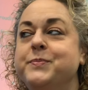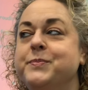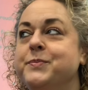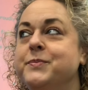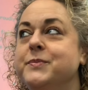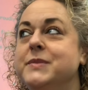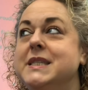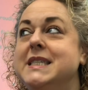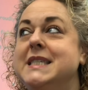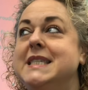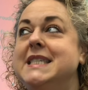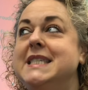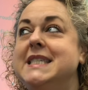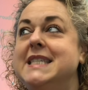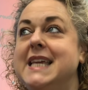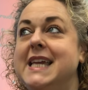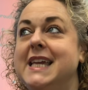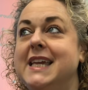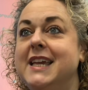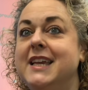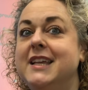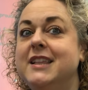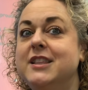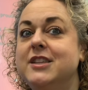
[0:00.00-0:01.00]

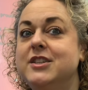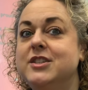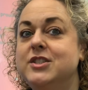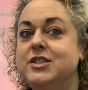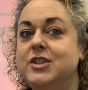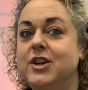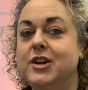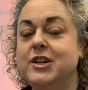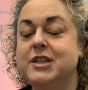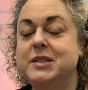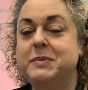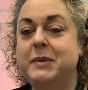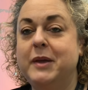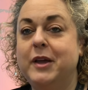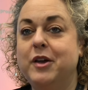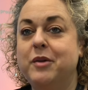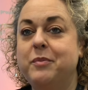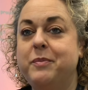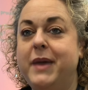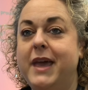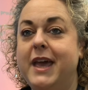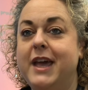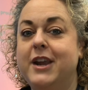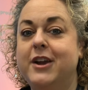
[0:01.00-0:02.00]
singing the Star-Spangled
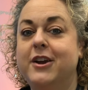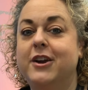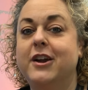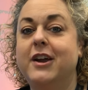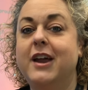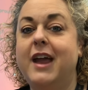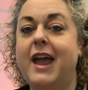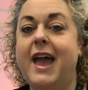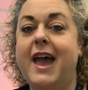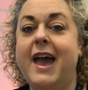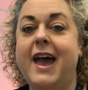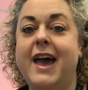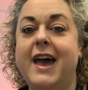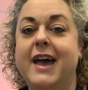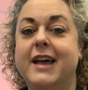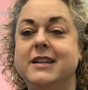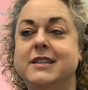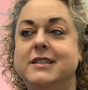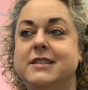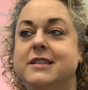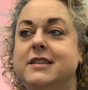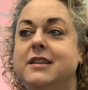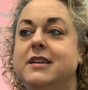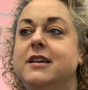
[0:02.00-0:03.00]
Banner
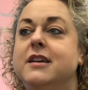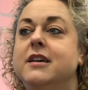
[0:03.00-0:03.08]
at,